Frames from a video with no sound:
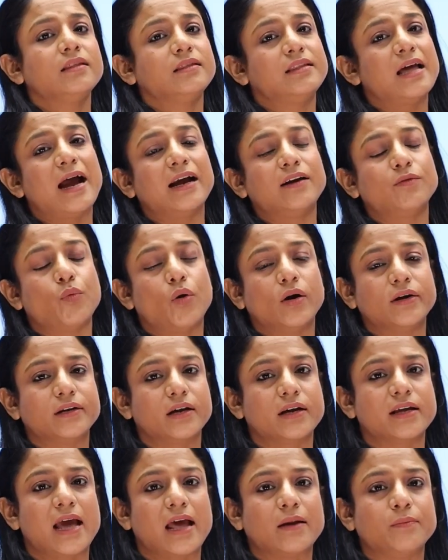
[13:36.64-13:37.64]
that
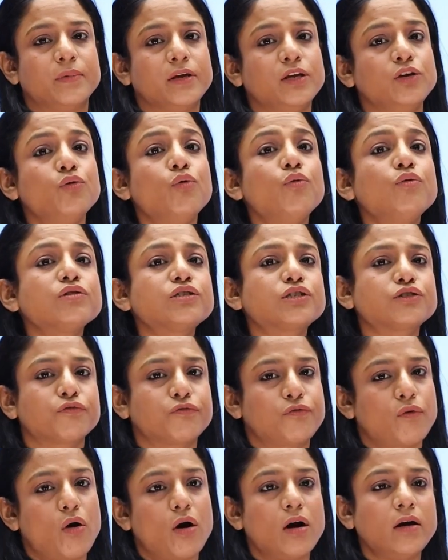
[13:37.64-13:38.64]
water can be used
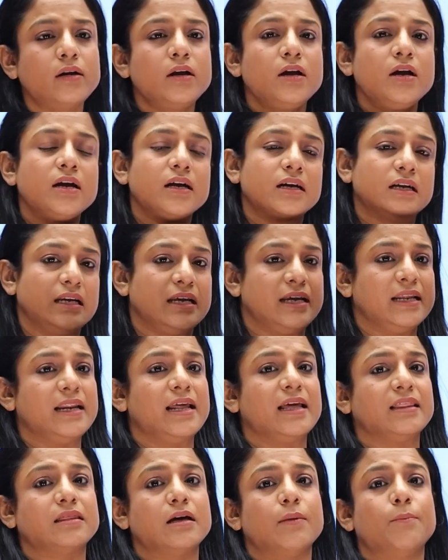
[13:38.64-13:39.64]
for
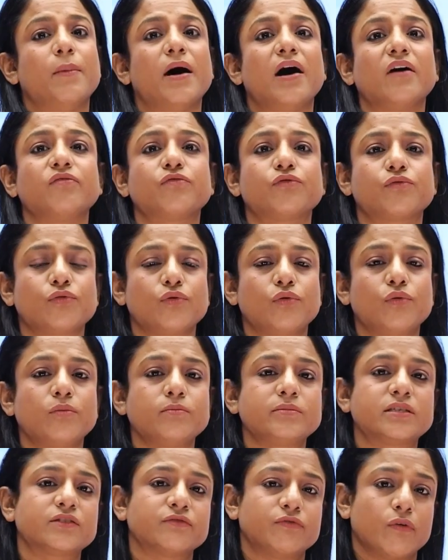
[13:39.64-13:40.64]
cleaning the bathrooms,